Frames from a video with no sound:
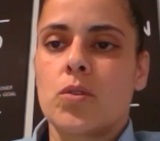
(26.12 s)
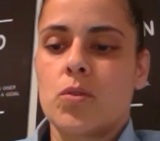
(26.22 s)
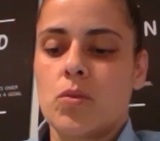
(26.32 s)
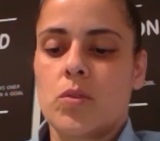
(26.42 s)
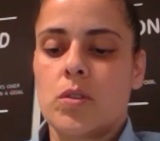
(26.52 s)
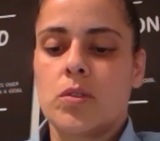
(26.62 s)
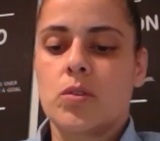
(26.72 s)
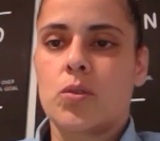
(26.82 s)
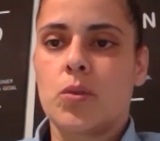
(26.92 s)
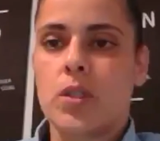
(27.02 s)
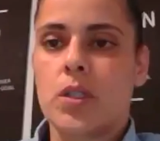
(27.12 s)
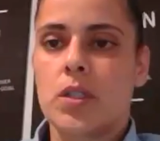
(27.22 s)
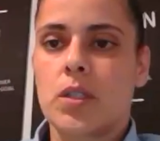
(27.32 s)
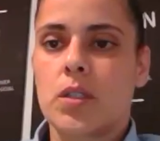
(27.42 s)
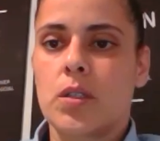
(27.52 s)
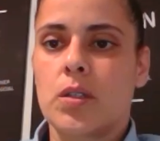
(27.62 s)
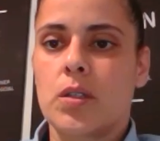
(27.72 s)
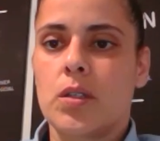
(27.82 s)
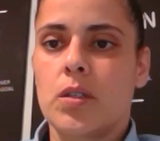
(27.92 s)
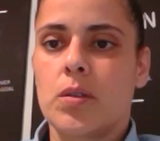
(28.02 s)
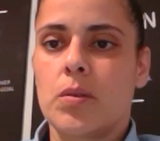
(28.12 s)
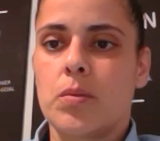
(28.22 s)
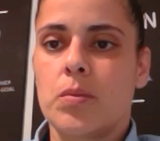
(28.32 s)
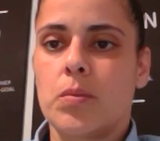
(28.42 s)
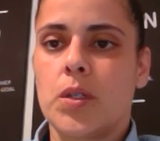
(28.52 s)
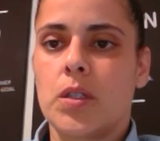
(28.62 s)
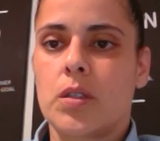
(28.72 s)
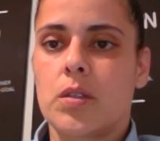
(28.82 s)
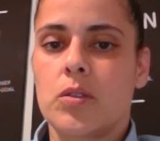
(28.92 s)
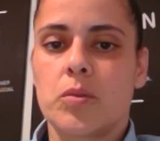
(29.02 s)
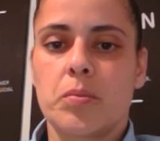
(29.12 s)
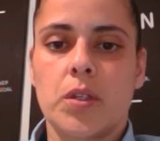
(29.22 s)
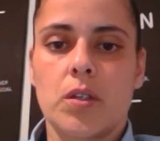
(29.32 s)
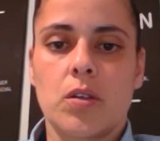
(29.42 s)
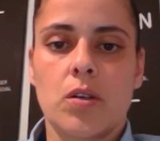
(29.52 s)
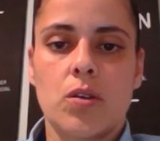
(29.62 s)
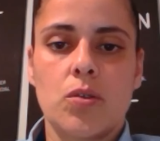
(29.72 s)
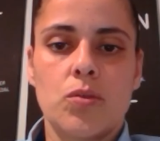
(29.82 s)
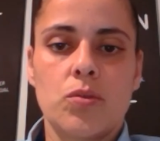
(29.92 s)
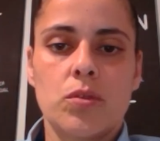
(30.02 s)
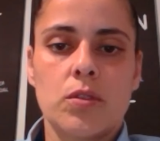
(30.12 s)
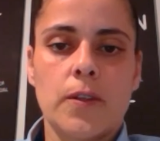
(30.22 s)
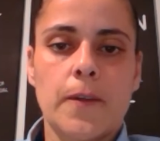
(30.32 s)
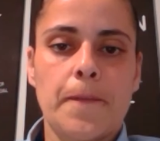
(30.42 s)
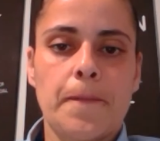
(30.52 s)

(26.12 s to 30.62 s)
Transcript: Do this quick. Make this me a host.